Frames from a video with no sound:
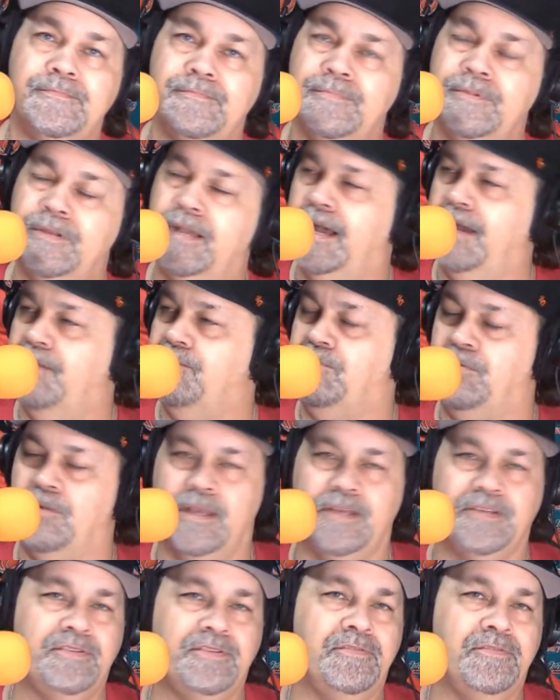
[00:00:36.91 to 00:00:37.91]
God
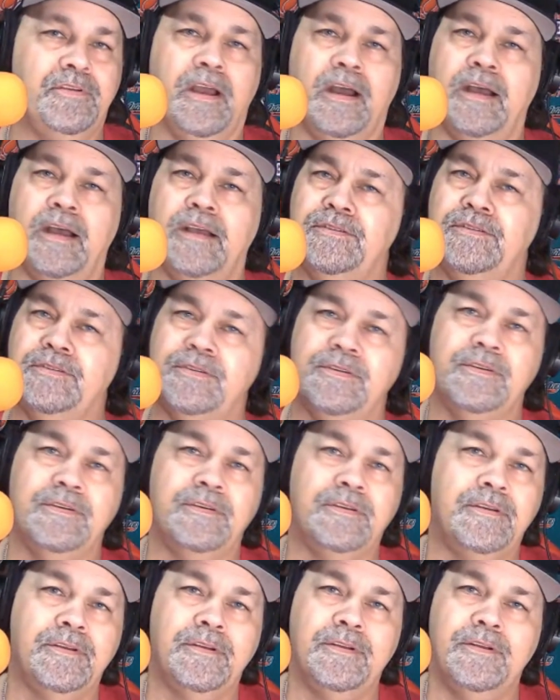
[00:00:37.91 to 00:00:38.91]
bless you guys.
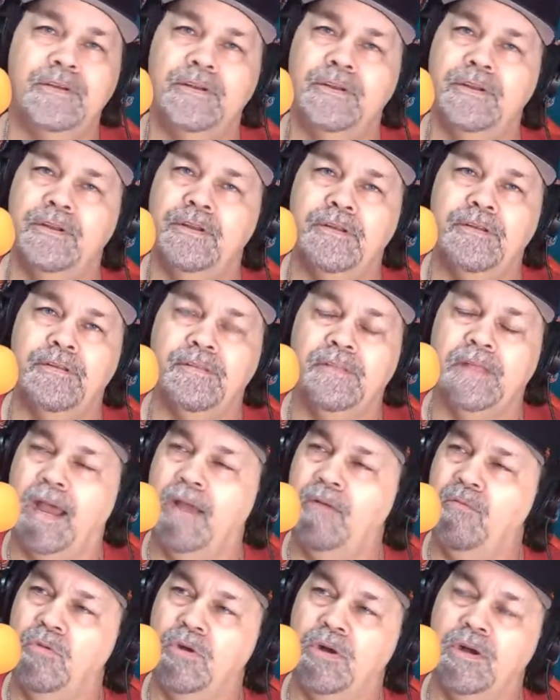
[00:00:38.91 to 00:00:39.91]

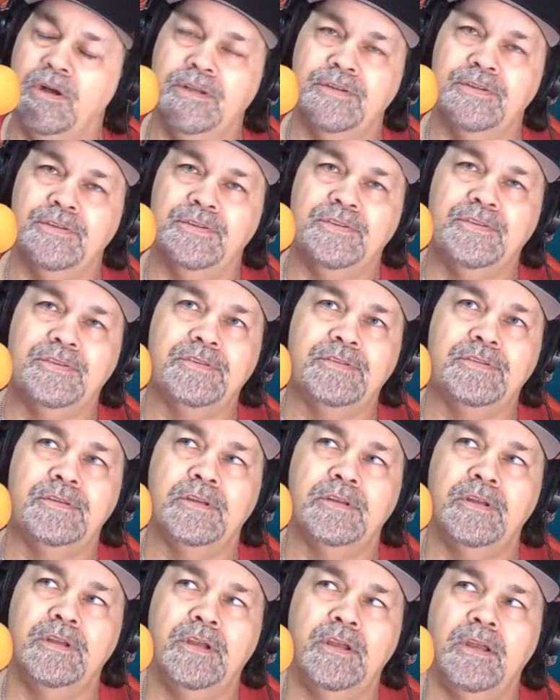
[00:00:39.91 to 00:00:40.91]
That was
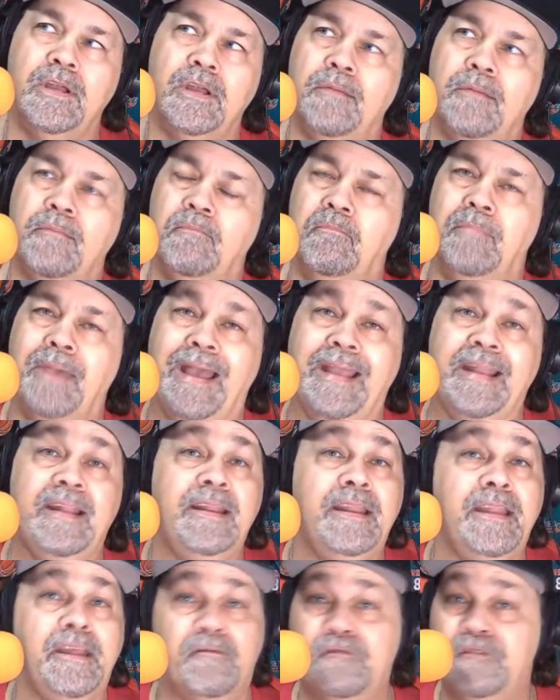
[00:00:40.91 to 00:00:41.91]

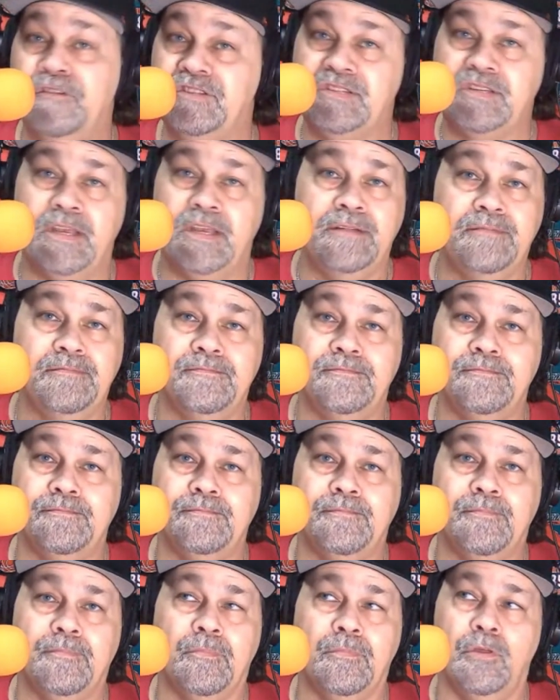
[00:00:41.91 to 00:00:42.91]
magnificent,
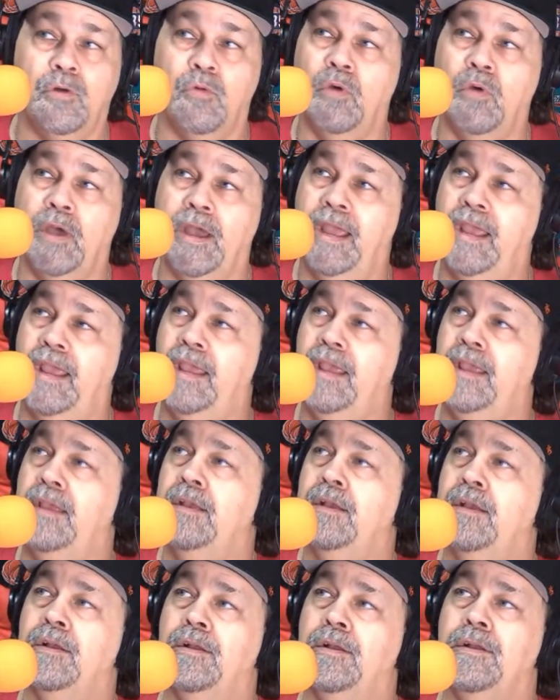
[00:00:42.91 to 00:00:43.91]
the way
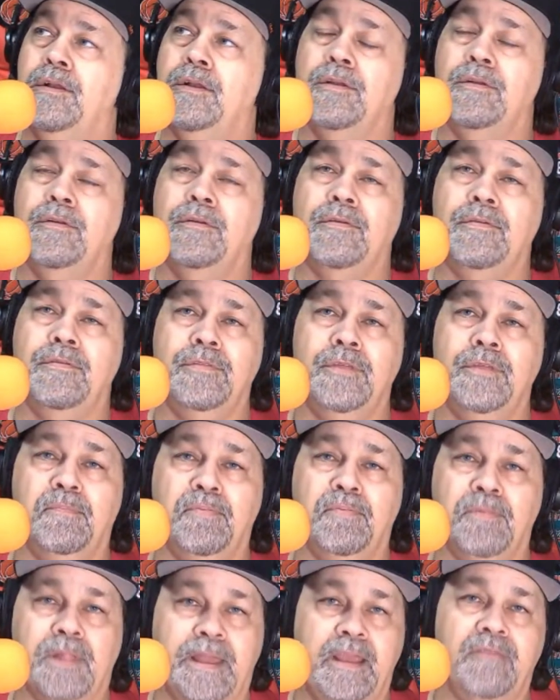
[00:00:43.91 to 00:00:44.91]
the
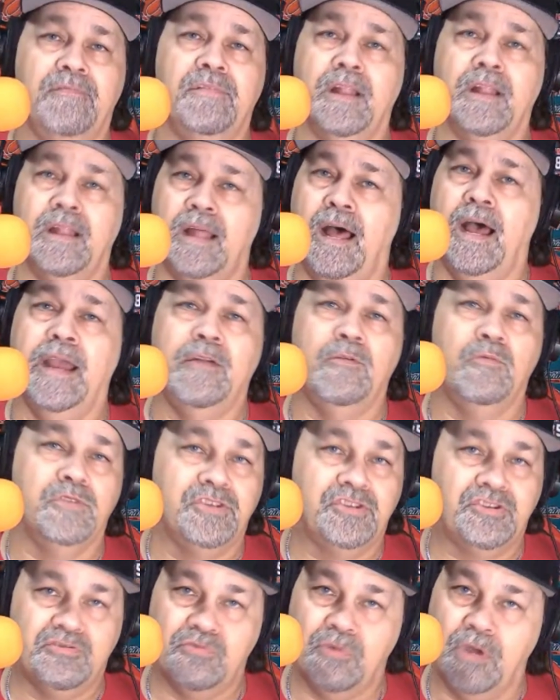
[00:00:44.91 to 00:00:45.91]
play of the line was
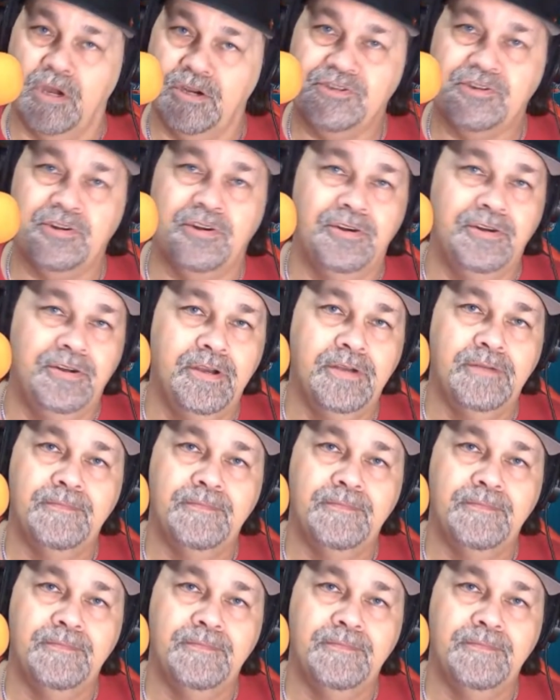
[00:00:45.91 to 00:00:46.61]
structured,